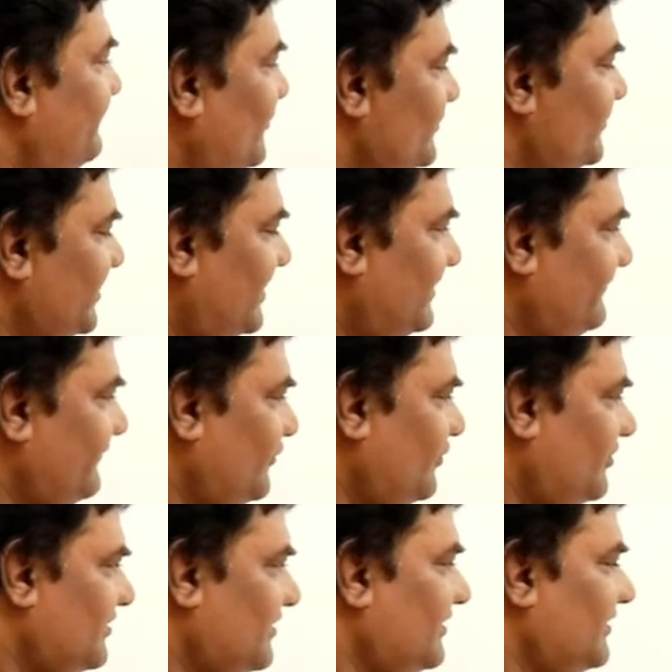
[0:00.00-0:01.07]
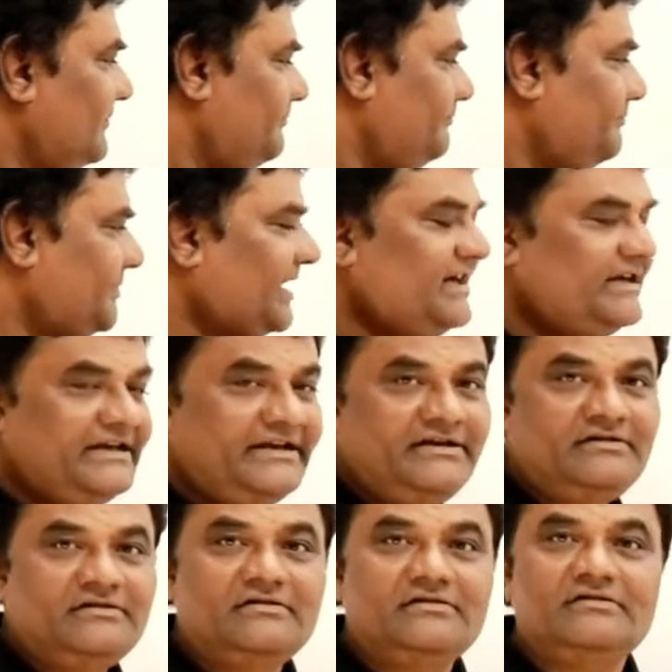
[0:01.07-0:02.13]
flowchart for
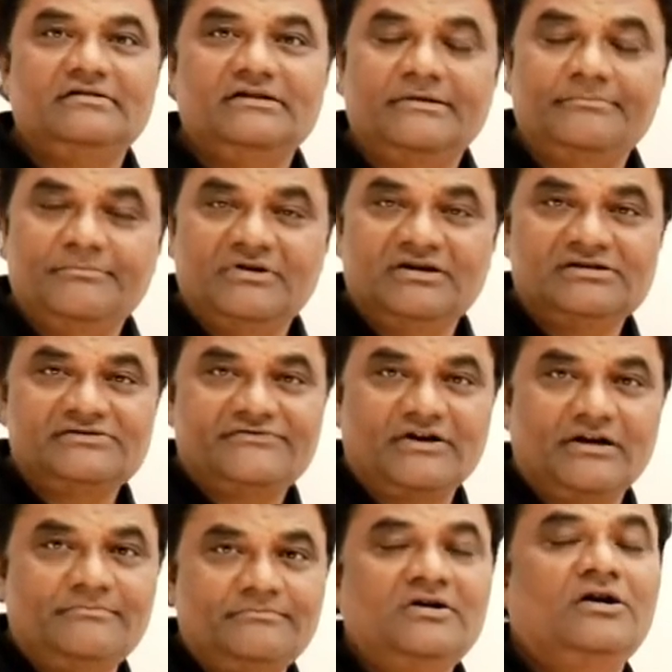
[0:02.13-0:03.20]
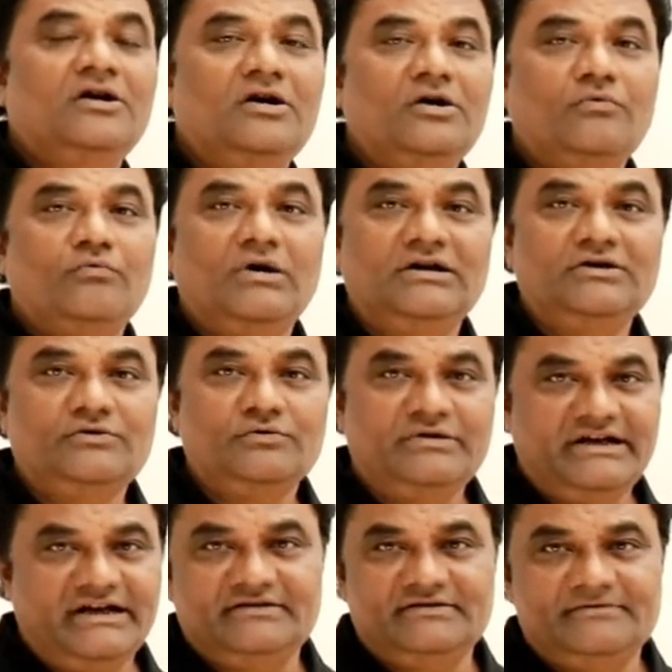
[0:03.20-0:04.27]
printing numbers from 1 to
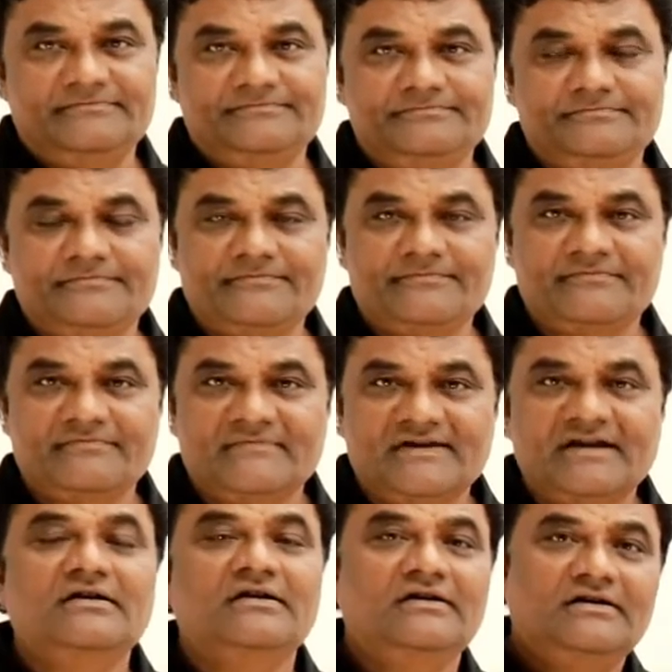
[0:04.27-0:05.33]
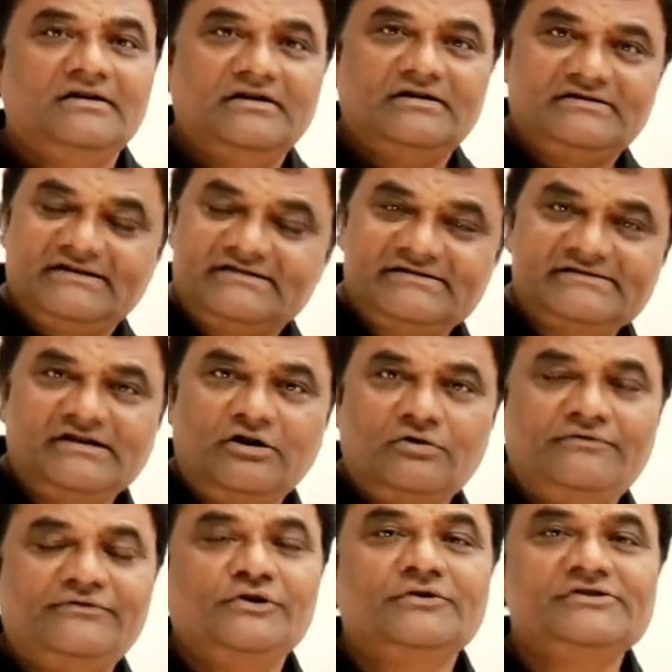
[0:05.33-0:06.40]
10. This is
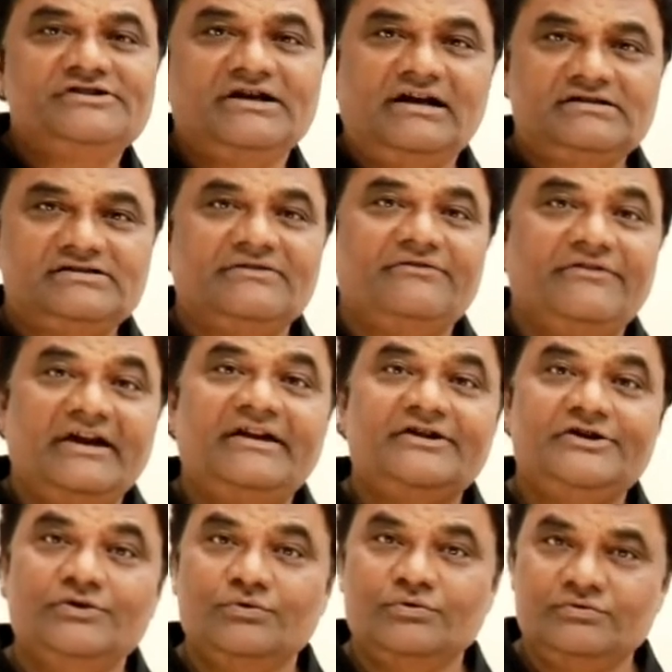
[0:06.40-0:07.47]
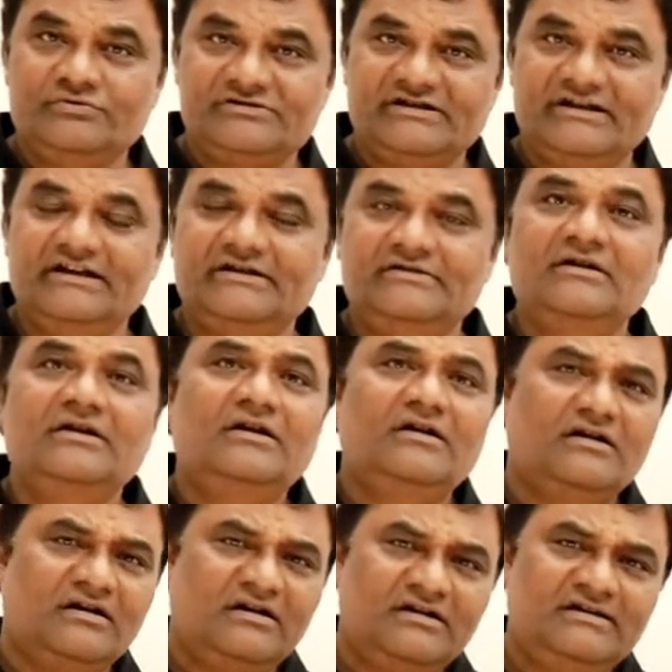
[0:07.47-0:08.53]
how flowcharts were used in
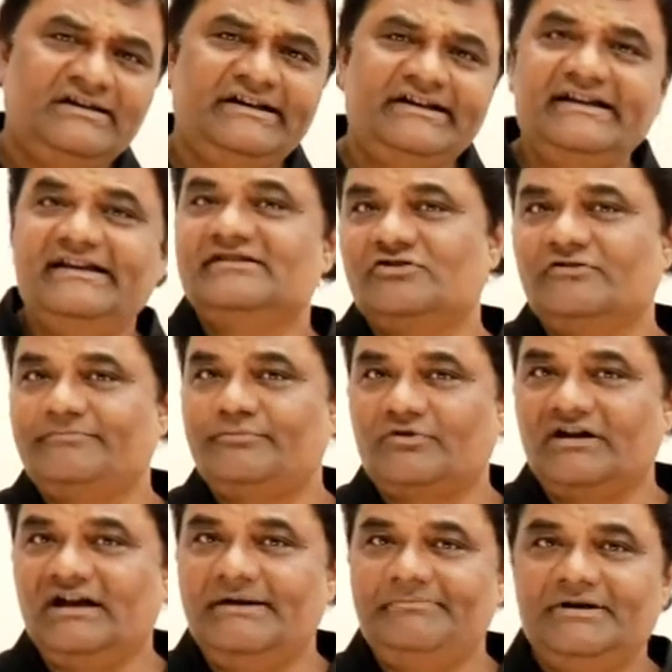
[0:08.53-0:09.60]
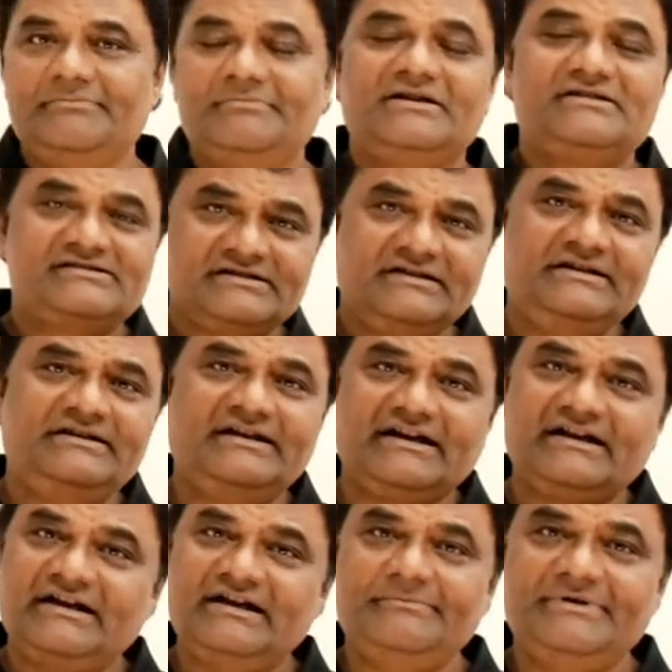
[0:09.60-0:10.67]
early days of programming, but still in
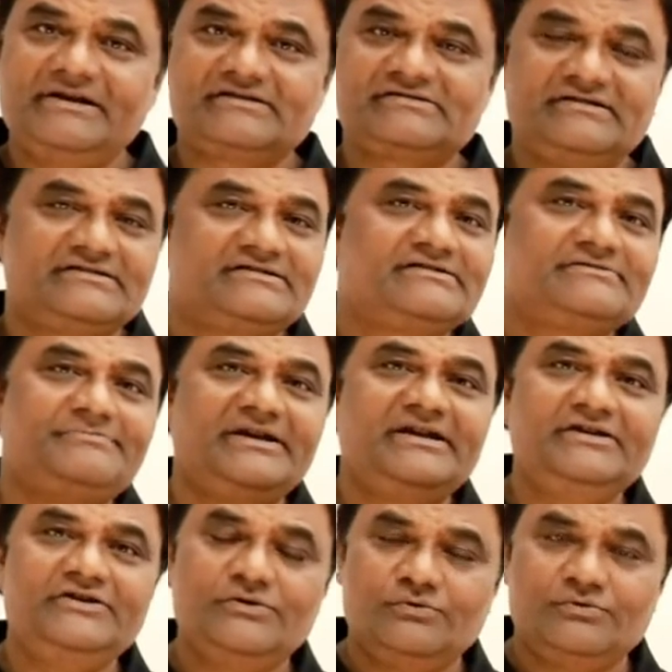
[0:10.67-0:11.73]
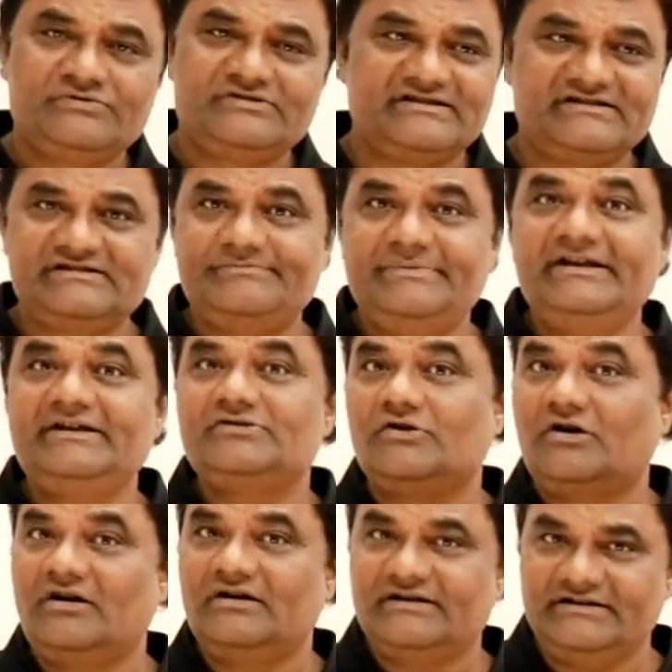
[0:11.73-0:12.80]
academics this is being used, this is being
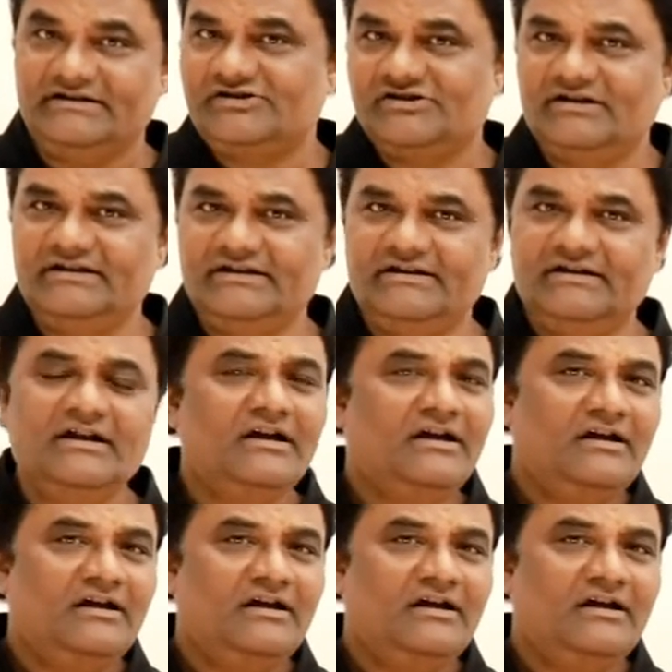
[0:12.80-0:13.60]
taught initially,